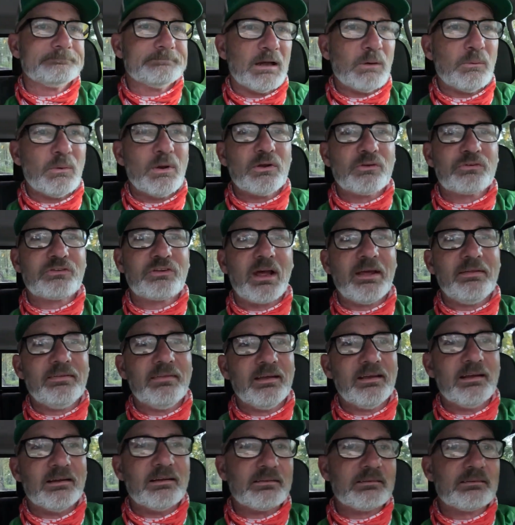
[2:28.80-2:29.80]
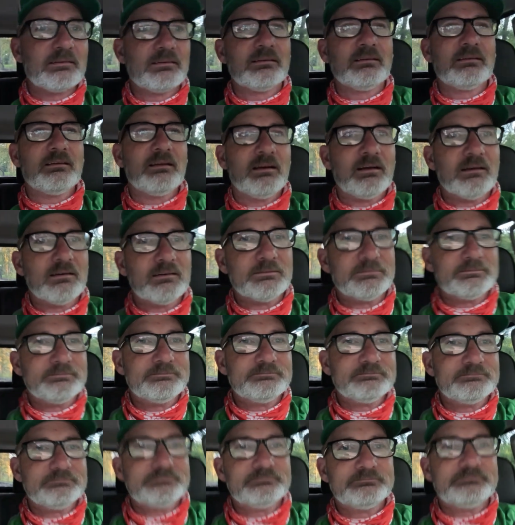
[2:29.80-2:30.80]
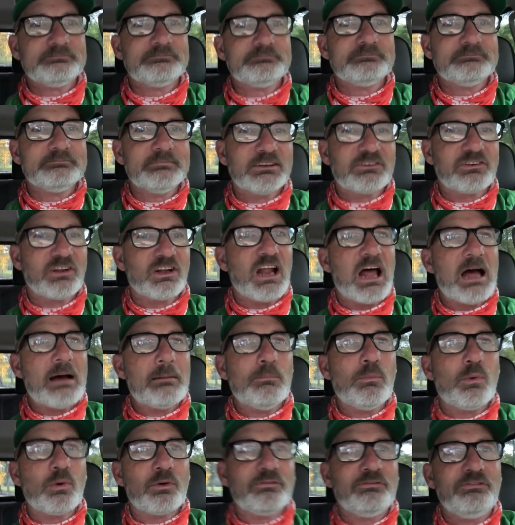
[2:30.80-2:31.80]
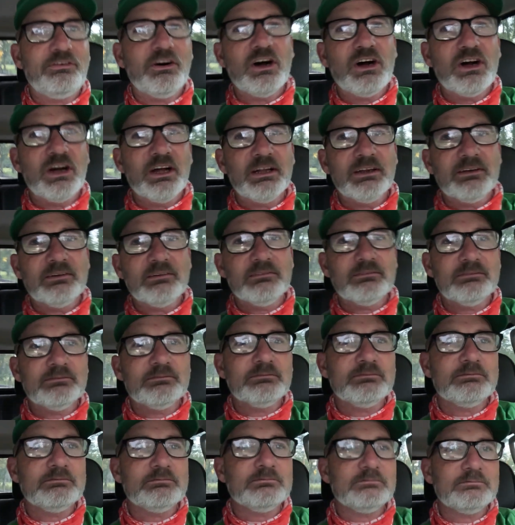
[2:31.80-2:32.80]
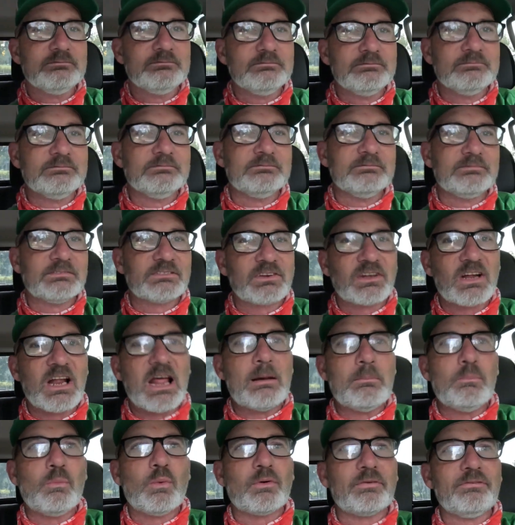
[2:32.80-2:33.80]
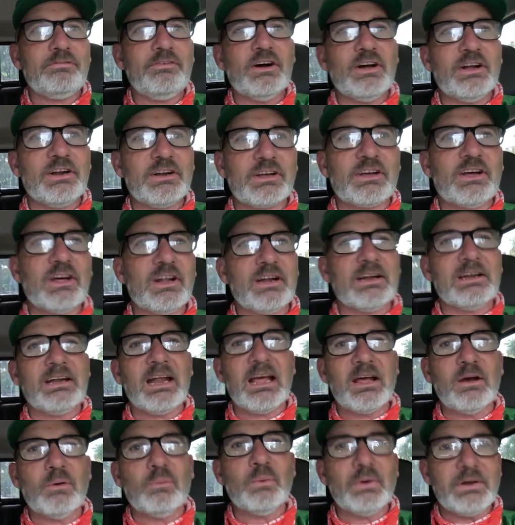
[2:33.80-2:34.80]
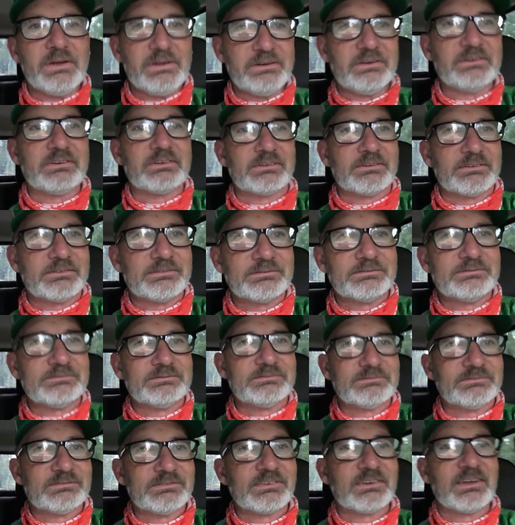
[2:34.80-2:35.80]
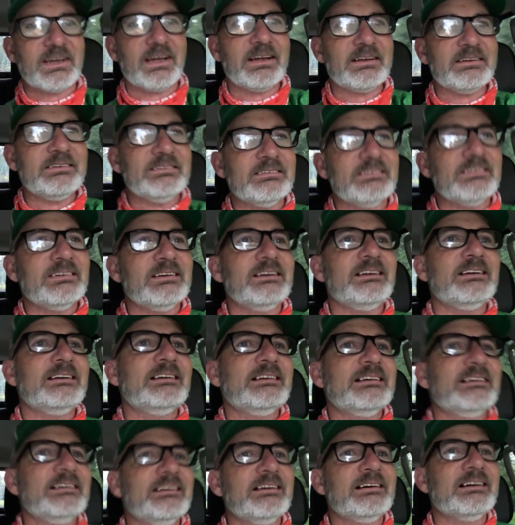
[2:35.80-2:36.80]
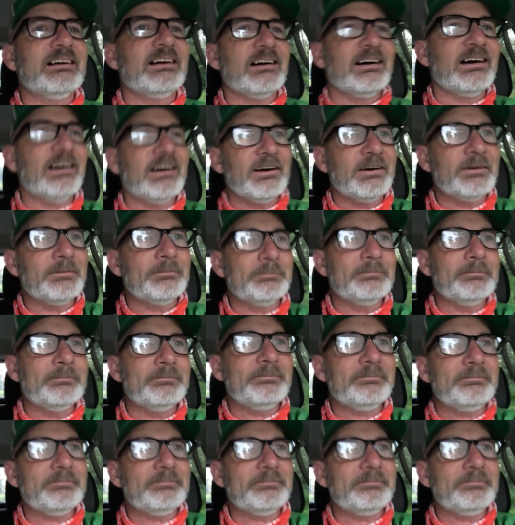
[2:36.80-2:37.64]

I will say this: uh, it's a lot more fun. It's a lot more fun to cut a day a week. Okay, um,